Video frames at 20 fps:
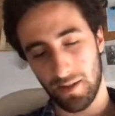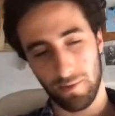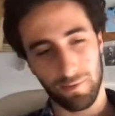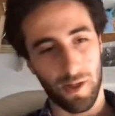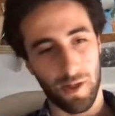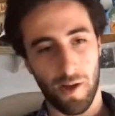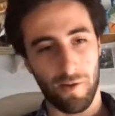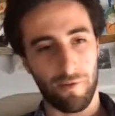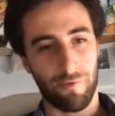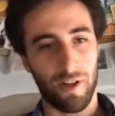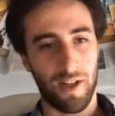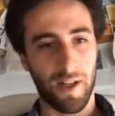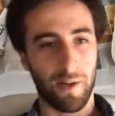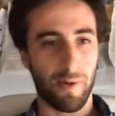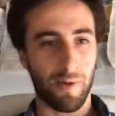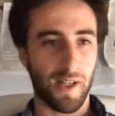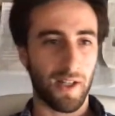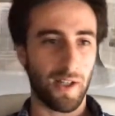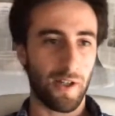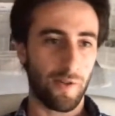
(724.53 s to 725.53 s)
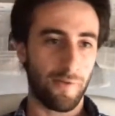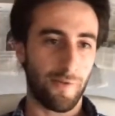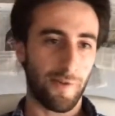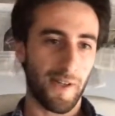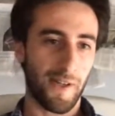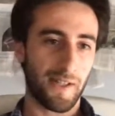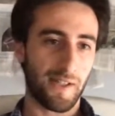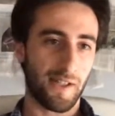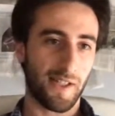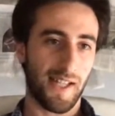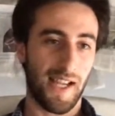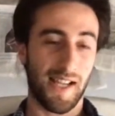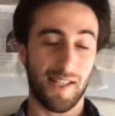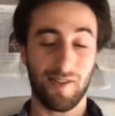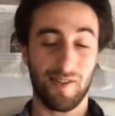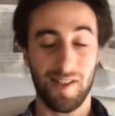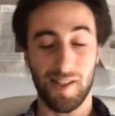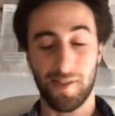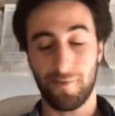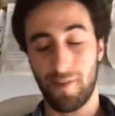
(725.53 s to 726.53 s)
go really quickly over it because
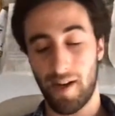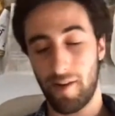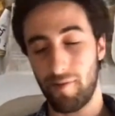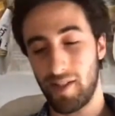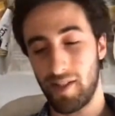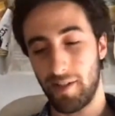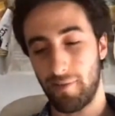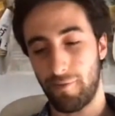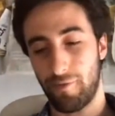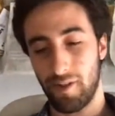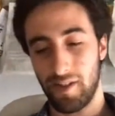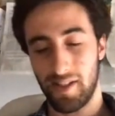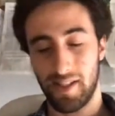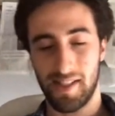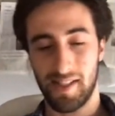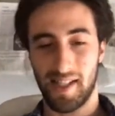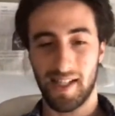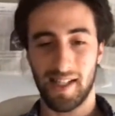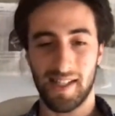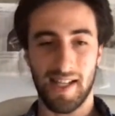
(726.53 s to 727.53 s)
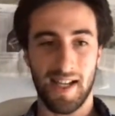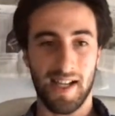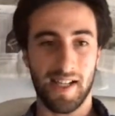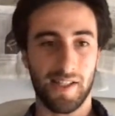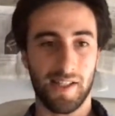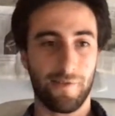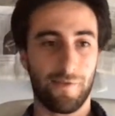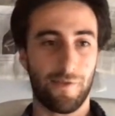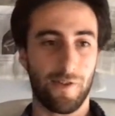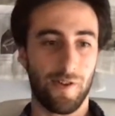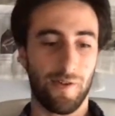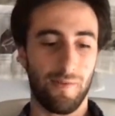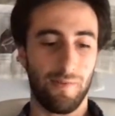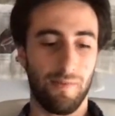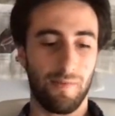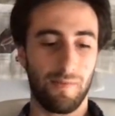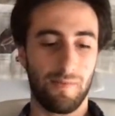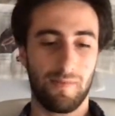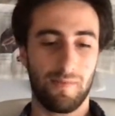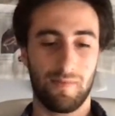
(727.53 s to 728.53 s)
Haskell is very different in syntax
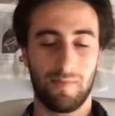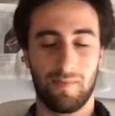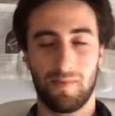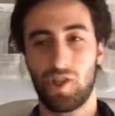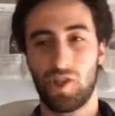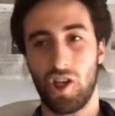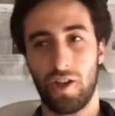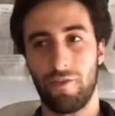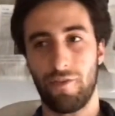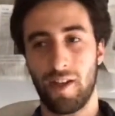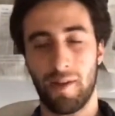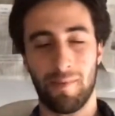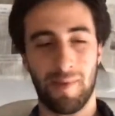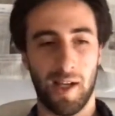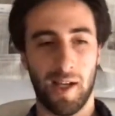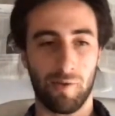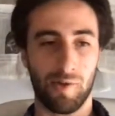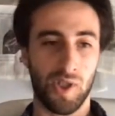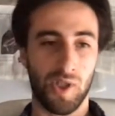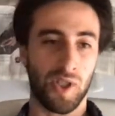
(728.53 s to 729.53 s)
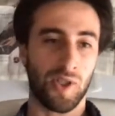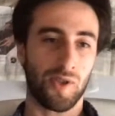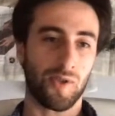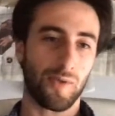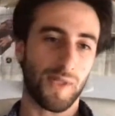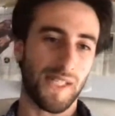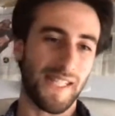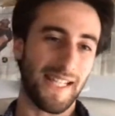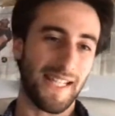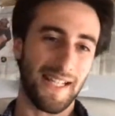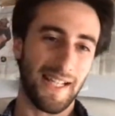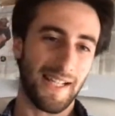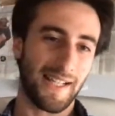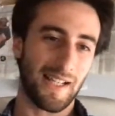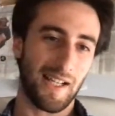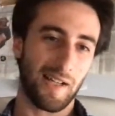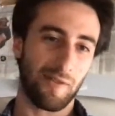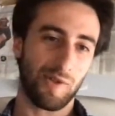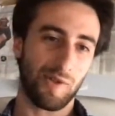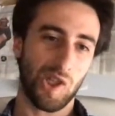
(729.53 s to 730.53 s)
from JVM languages or C-like
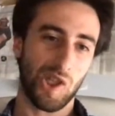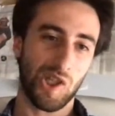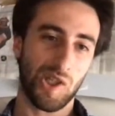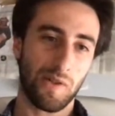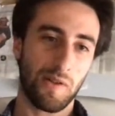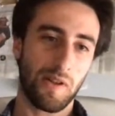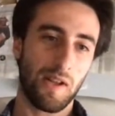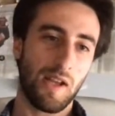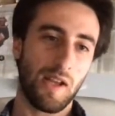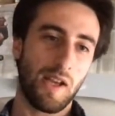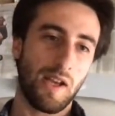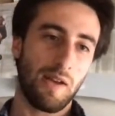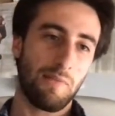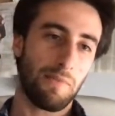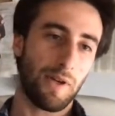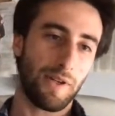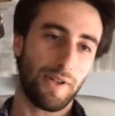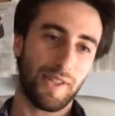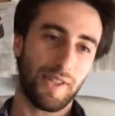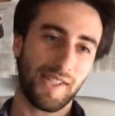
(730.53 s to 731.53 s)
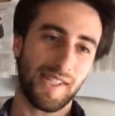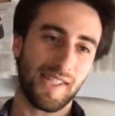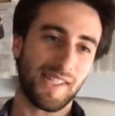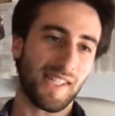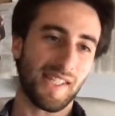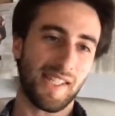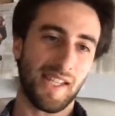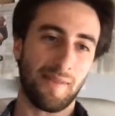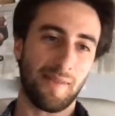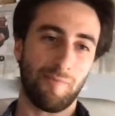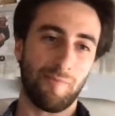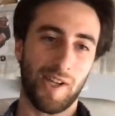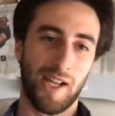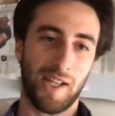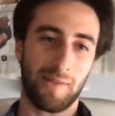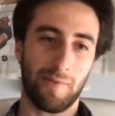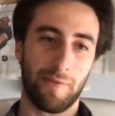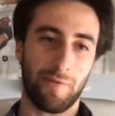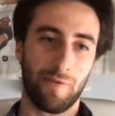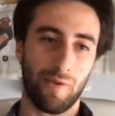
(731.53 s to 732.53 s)
languages. But this is the same we
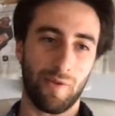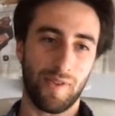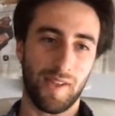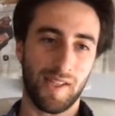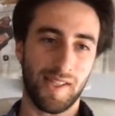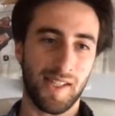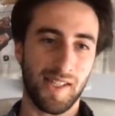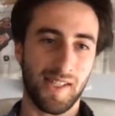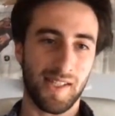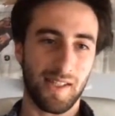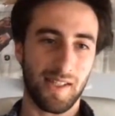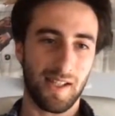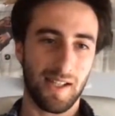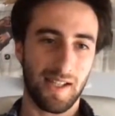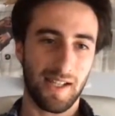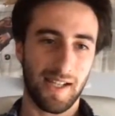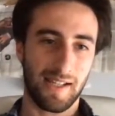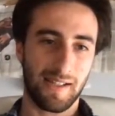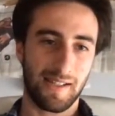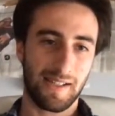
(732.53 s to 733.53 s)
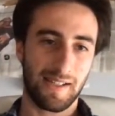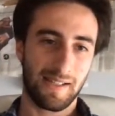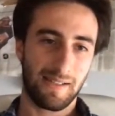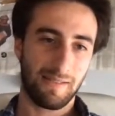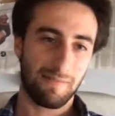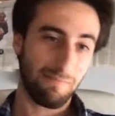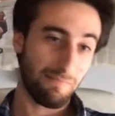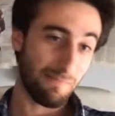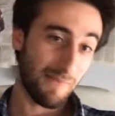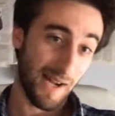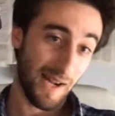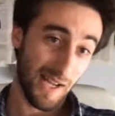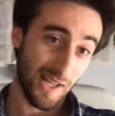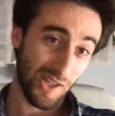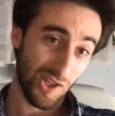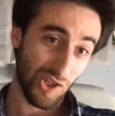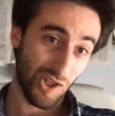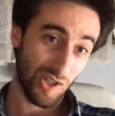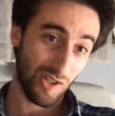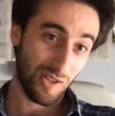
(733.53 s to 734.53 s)
had before. This is a
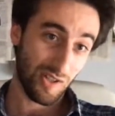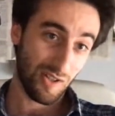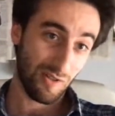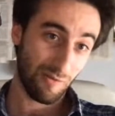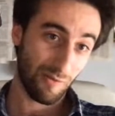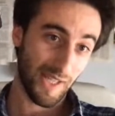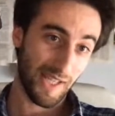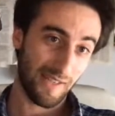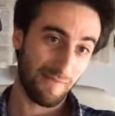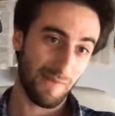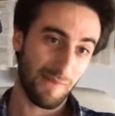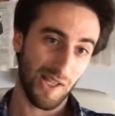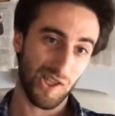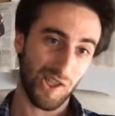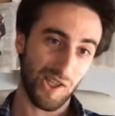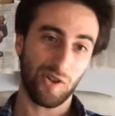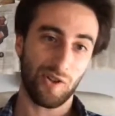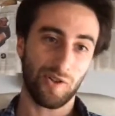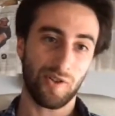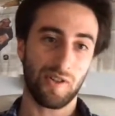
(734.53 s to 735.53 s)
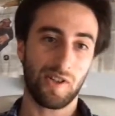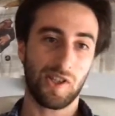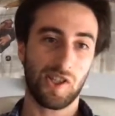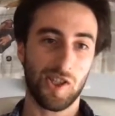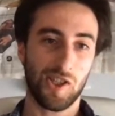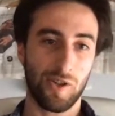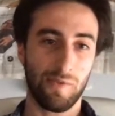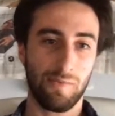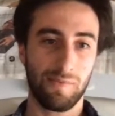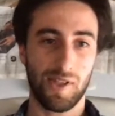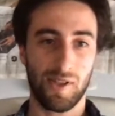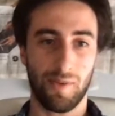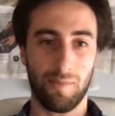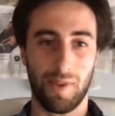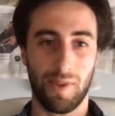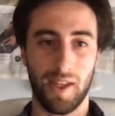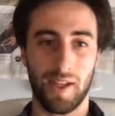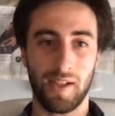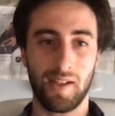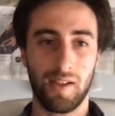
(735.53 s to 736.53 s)
match. We're matching on
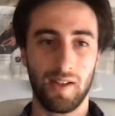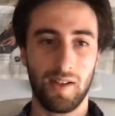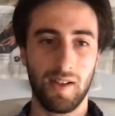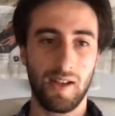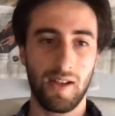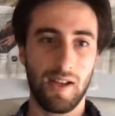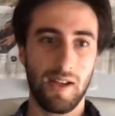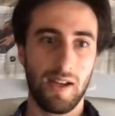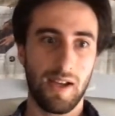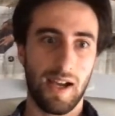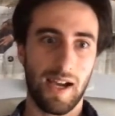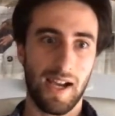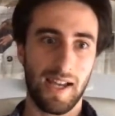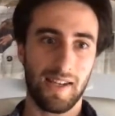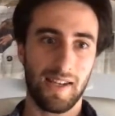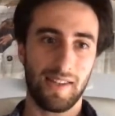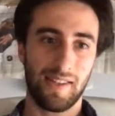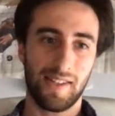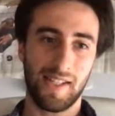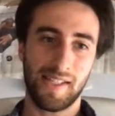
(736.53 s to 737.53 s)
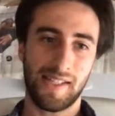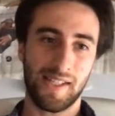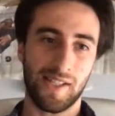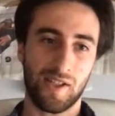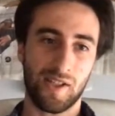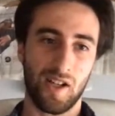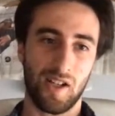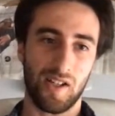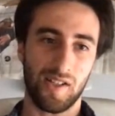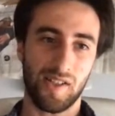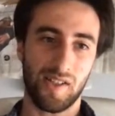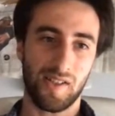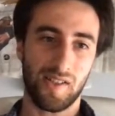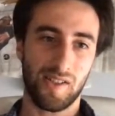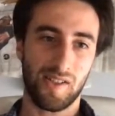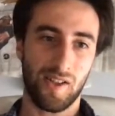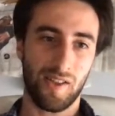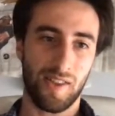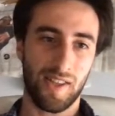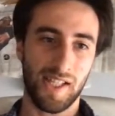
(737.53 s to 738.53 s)
something. And this is guard.
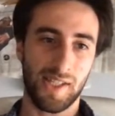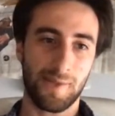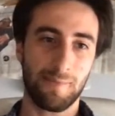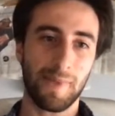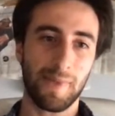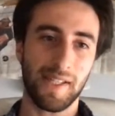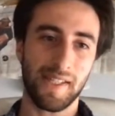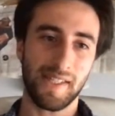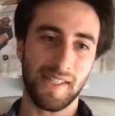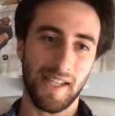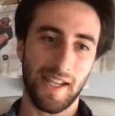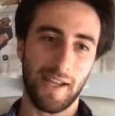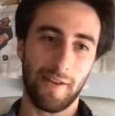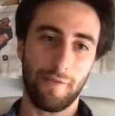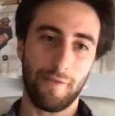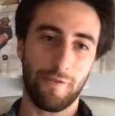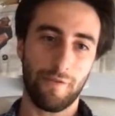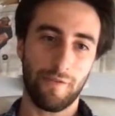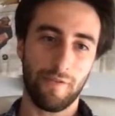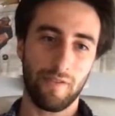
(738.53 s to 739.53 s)
So this means if,